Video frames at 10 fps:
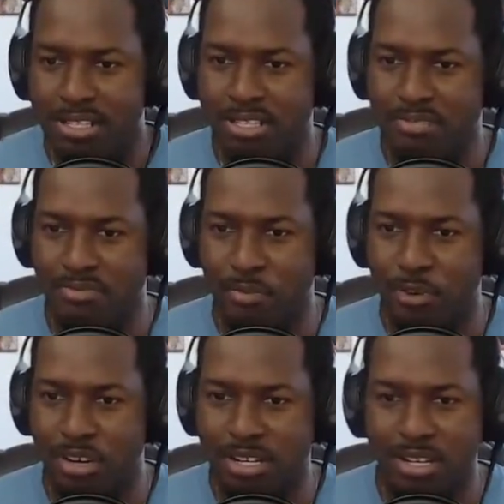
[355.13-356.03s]

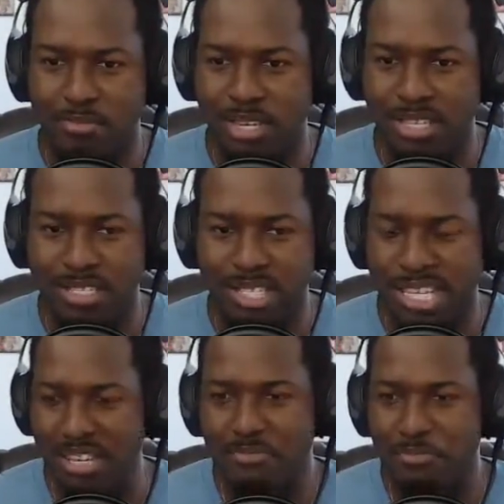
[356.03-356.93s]
Ford, I mean, he
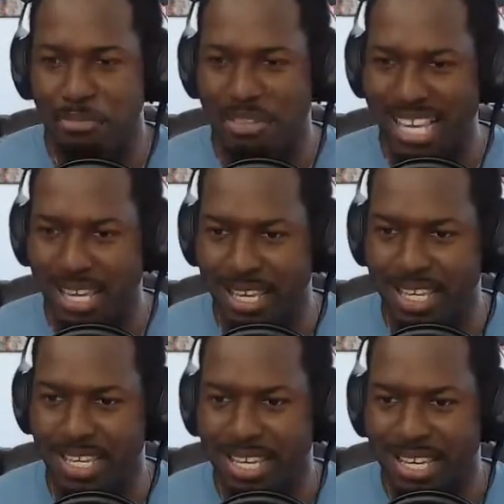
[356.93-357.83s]
didn't even
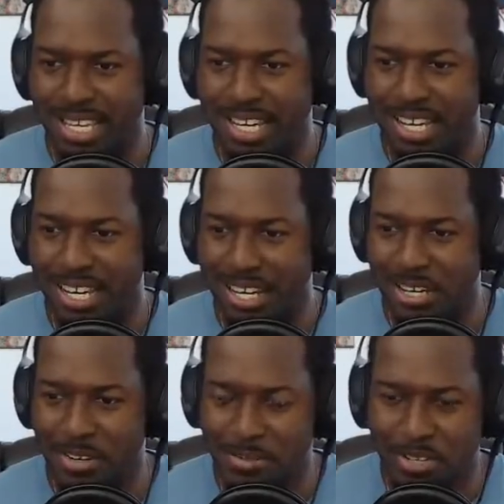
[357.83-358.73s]
blink.
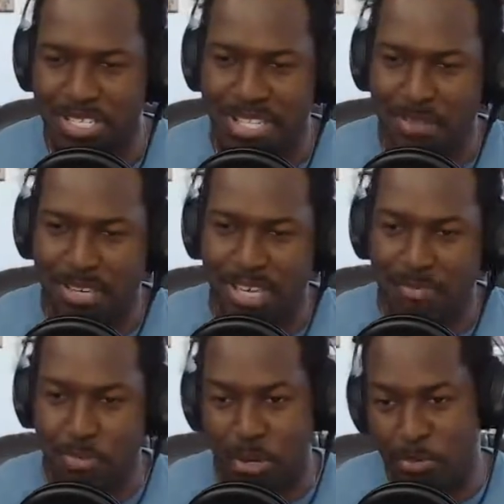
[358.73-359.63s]
What's his name
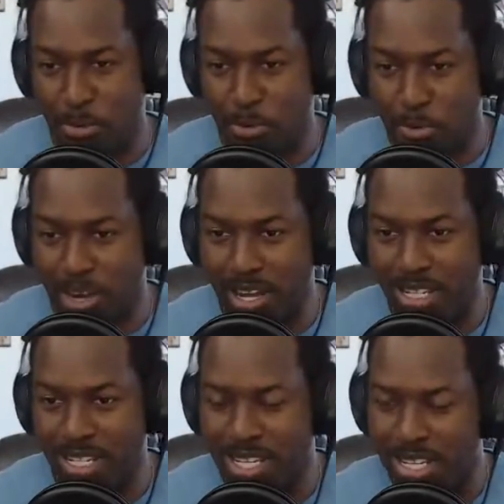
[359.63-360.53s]
again? Pretty Boy
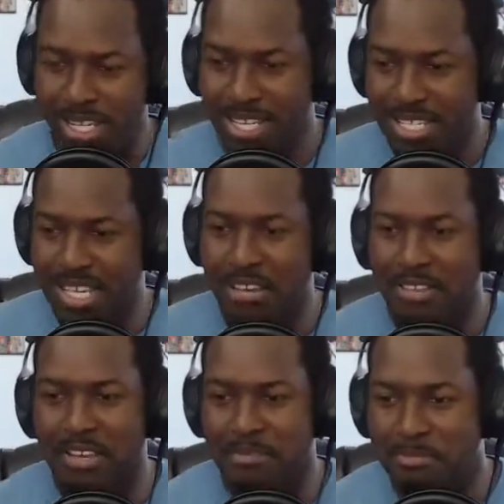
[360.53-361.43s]
1 saved
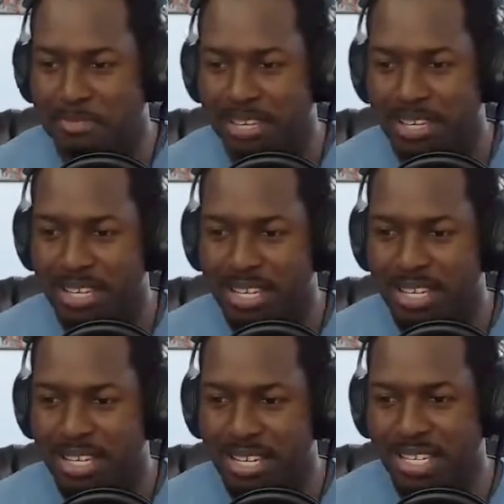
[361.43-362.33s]
him. And